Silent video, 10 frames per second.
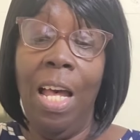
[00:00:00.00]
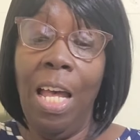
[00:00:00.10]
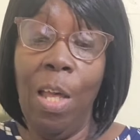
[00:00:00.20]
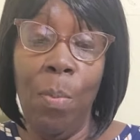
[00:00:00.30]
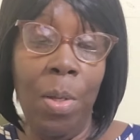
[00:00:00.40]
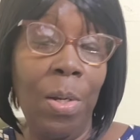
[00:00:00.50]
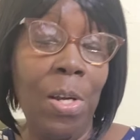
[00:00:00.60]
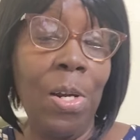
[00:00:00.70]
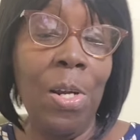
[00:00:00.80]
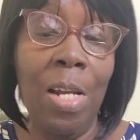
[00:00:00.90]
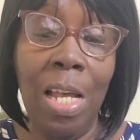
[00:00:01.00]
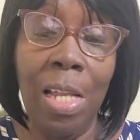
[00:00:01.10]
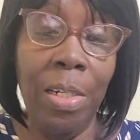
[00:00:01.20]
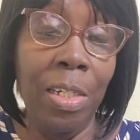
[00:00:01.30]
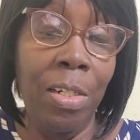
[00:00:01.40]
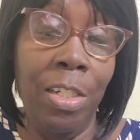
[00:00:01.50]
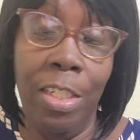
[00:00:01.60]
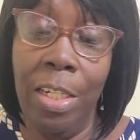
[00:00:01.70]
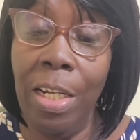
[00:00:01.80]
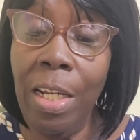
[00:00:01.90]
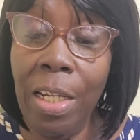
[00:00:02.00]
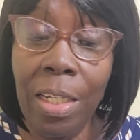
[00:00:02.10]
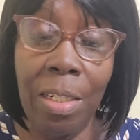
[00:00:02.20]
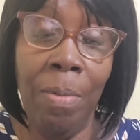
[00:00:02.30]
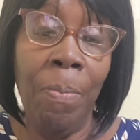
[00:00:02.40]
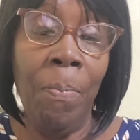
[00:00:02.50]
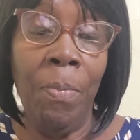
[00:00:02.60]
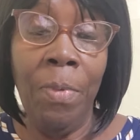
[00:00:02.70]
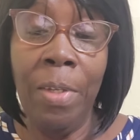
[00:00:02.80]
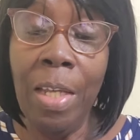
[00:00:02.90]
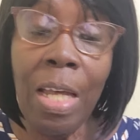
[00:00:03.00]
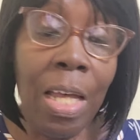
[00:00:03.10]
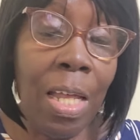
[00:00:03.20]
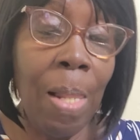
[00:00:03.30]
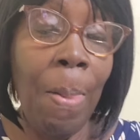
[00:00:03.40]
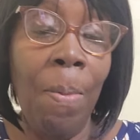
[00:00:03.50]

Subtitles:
I am your girl, Auntie Jen, yeah.